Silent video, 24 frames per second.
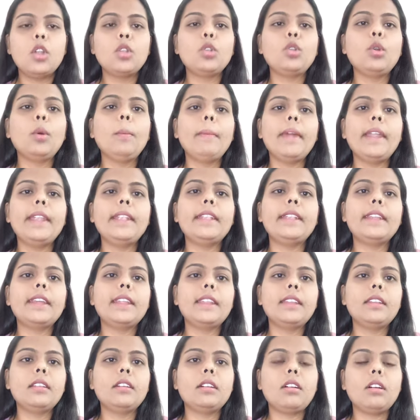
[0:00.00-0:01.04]
to
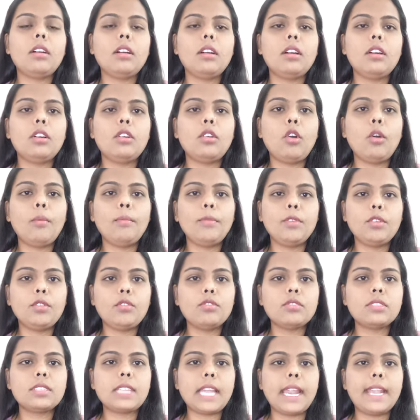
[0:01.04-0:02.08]
maintain
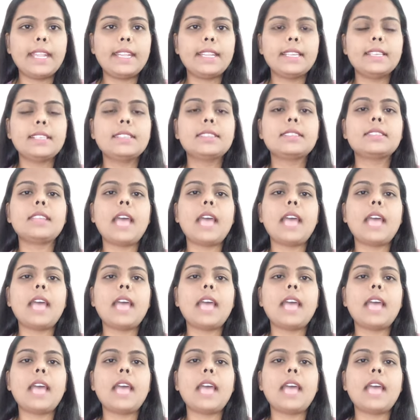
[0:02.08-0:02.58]
homeostatic